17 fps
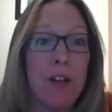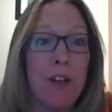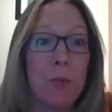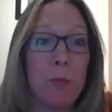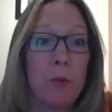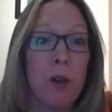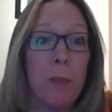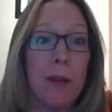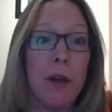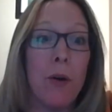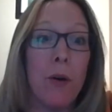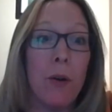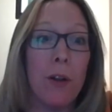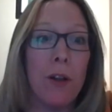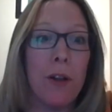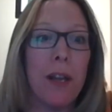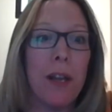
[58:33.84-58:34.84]
much will be
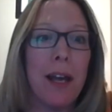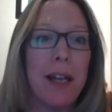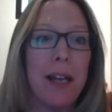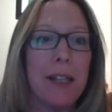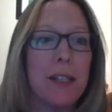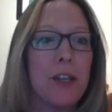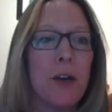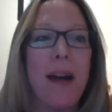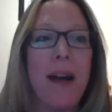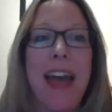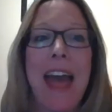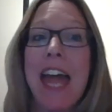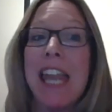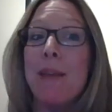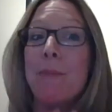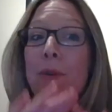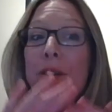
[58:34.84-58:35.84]
all online. So
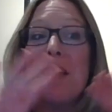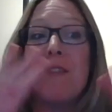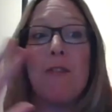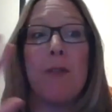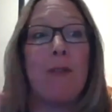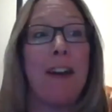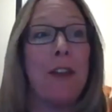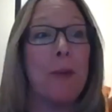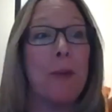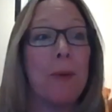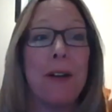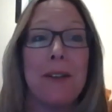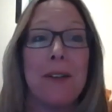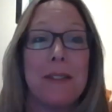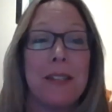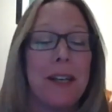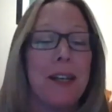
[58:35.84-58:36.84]
anybody from around the
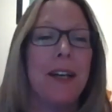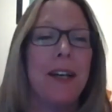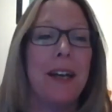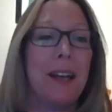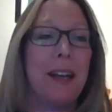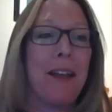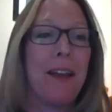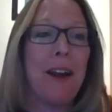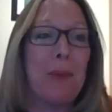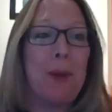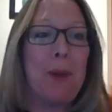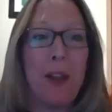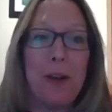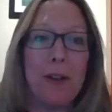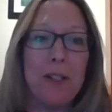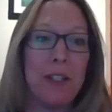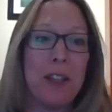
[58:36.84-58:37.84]
world can come
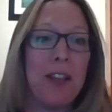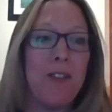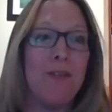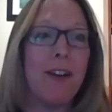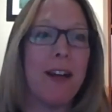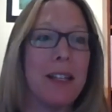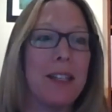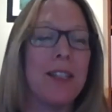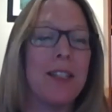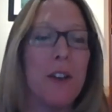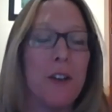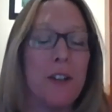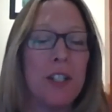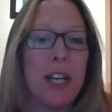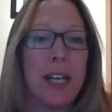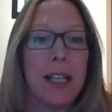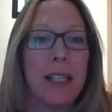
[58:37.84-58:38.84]
along to the event. So
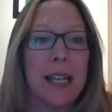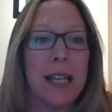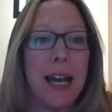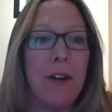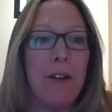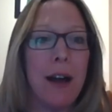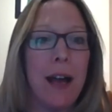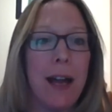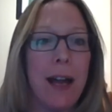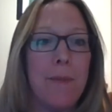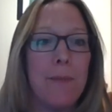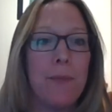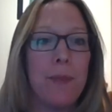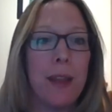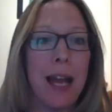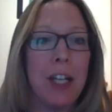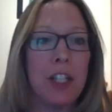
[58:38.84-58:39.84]
check us out,
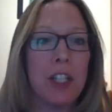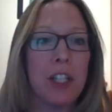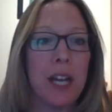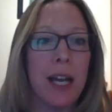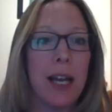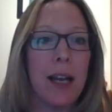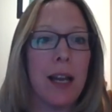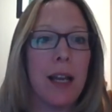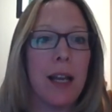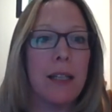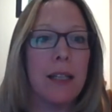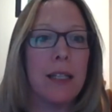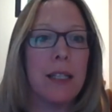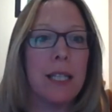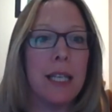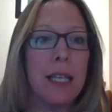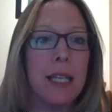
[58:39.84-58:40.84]
um, hashtag
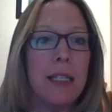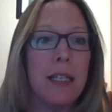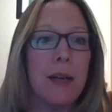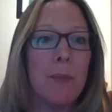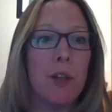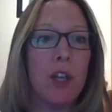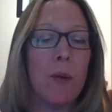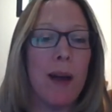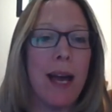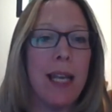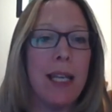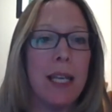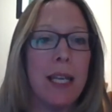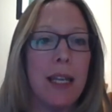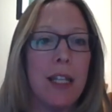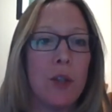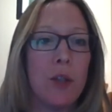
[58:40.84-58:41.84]

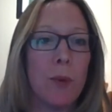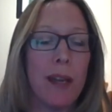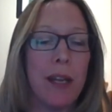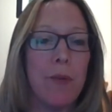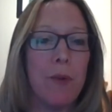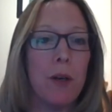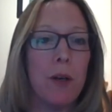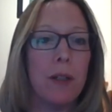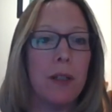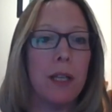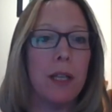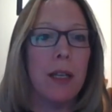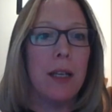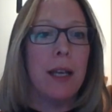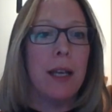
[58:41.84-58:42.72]
CWNE21